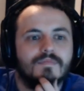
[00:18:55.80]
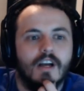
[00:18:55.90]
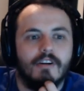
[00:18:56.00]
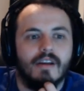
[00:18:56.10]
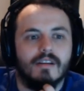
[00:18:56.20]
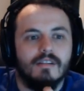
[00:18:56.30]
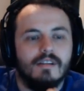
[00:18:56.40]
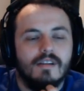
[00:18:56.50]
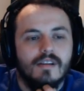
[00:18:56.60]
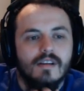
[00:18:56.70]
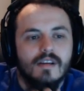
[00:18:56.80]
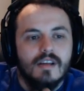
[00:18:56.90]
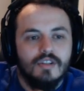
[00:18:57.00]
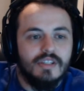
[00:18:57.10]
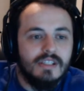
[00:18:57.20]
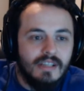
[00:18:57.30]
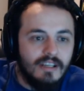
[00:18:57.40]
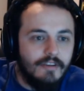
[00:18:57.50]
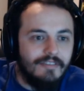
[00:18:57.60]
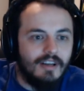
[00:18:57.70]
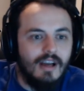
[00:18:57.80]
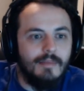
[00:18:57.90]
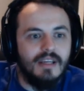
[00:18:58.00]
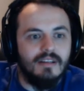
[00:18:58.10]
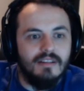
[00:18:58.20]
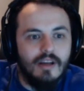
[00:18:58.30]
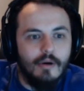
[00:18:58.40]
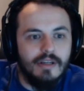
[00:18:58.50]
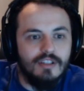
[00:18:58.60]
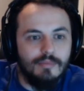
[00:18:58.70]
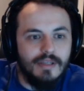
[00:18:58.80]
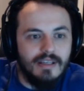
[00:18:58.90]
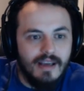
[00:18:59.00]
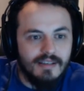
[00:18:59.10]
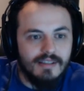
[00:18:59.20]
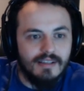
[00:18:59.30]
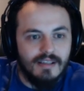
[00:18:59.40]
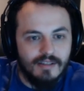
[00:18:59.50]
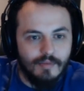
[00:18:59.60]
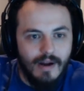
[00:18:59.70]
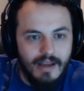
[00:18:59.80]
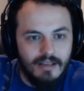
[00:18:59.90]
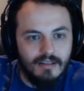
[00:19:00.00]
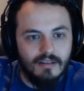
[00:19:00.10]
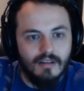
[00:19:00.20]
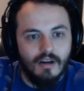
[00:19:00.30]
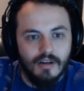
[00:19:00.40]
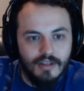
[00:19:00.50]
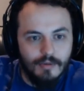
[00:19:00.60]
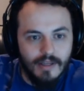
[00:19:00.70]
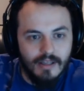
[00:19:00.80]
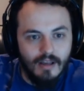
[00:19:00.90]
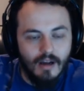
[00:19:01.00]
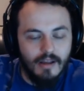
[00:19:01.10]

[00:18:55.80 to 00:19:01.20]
Okay. So he says, thank you for coming, knowing you'll be next. It's right. Are you in?